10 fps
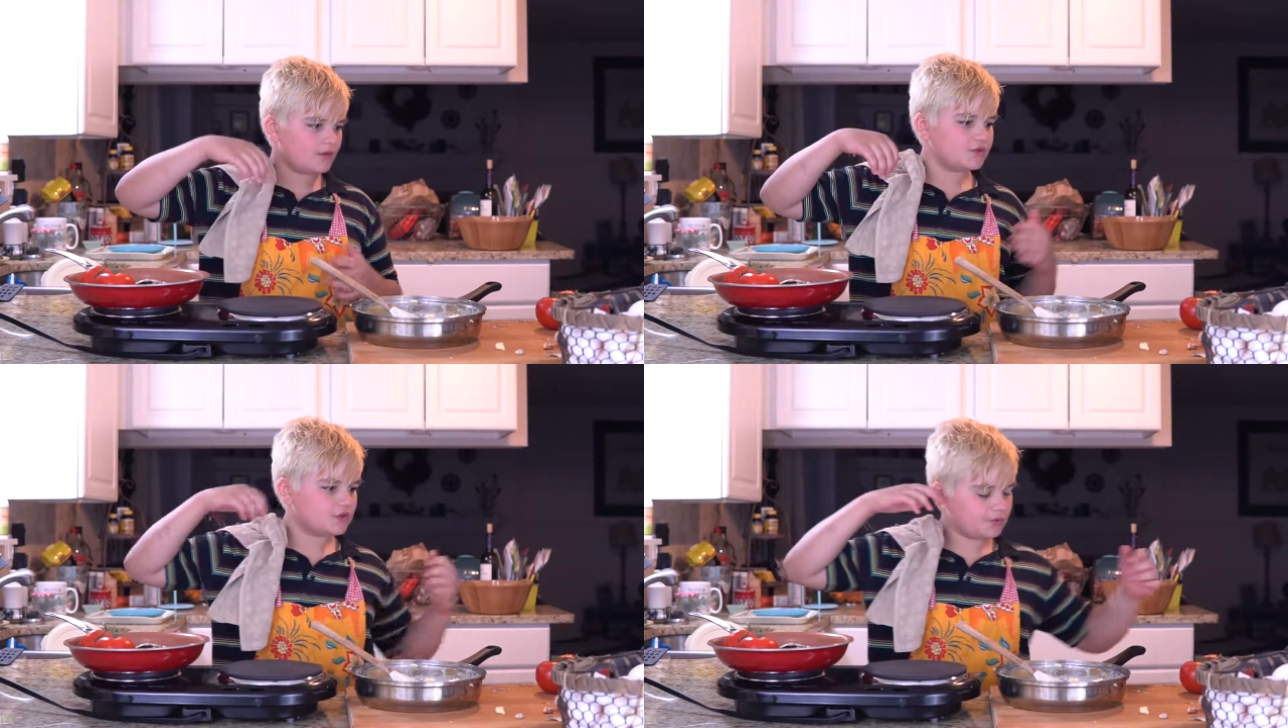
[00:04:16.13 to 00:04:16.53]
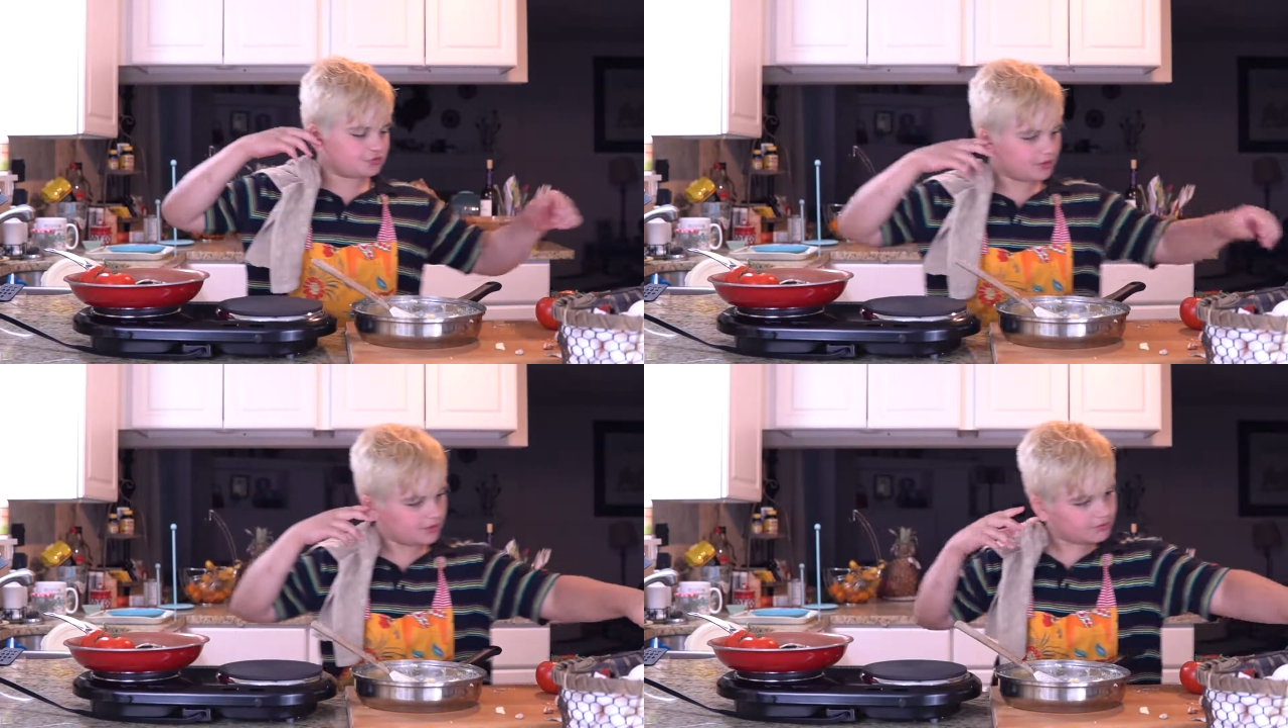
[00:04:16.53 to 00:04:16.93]
So what you're
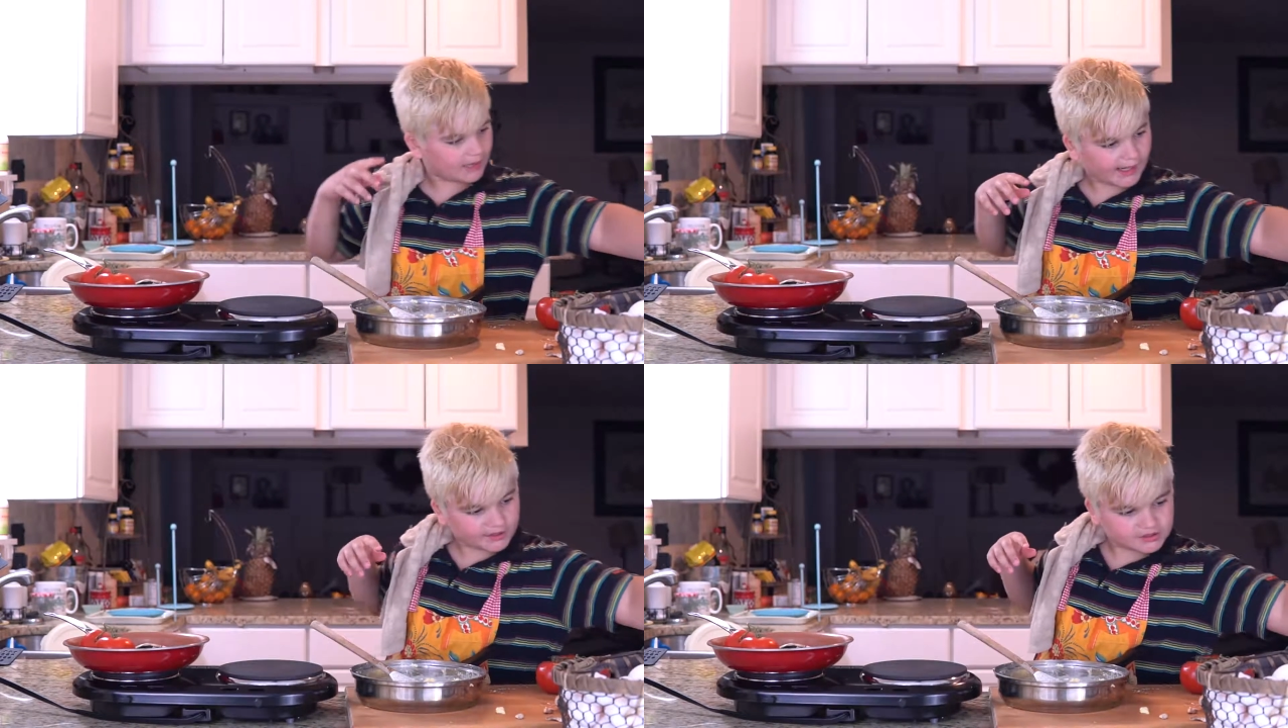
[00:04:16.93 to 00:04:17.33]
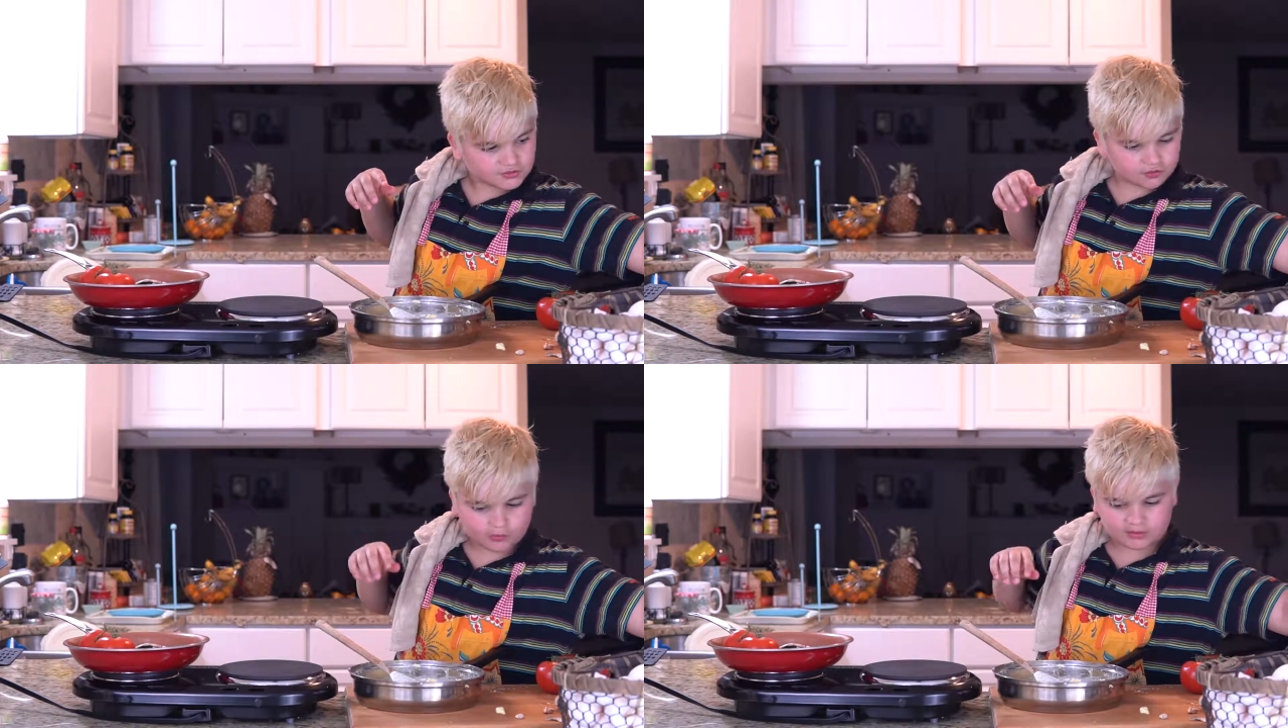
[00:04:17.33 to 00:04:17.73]
gonna do next,
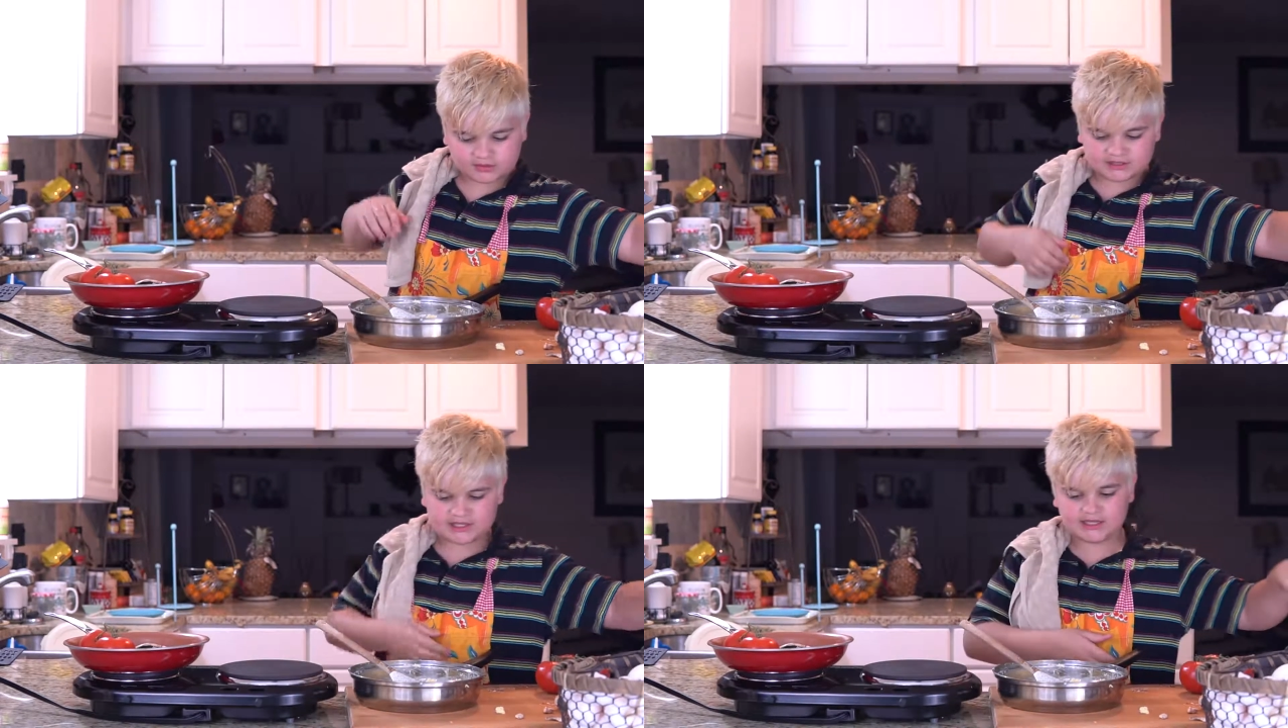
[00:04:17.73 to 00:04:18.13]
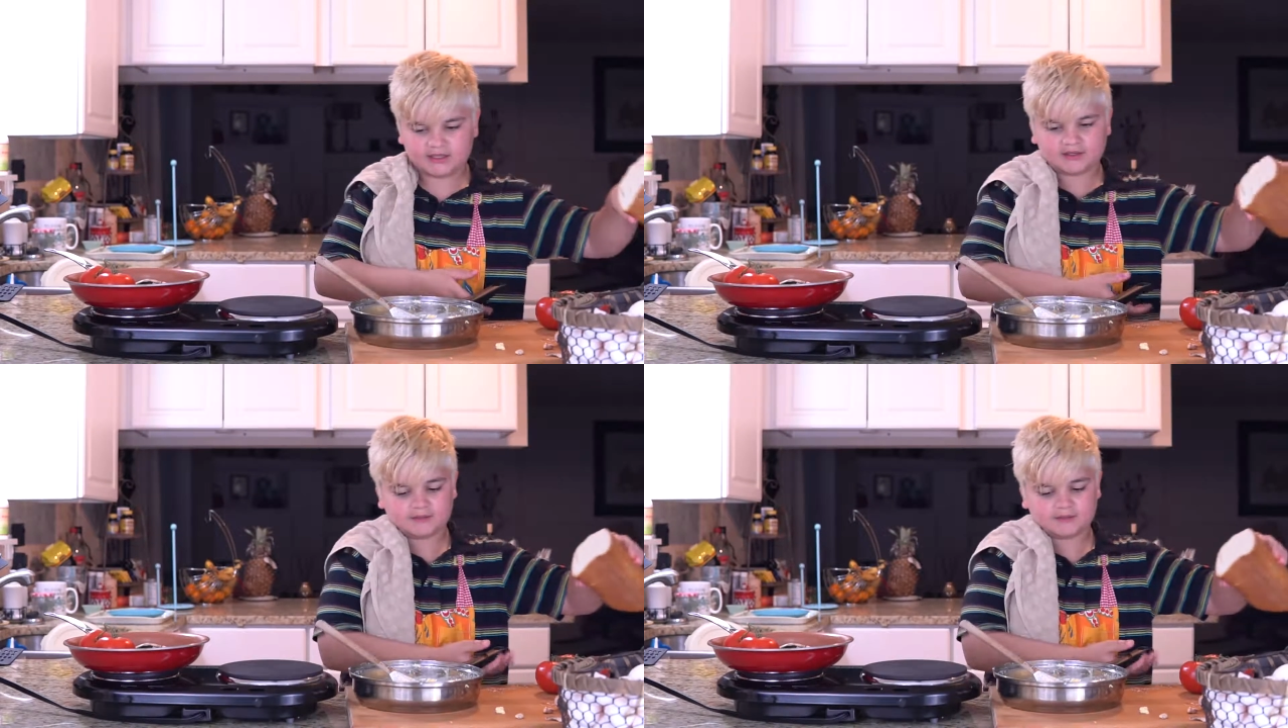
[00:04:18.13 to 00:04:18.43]
you're gonna take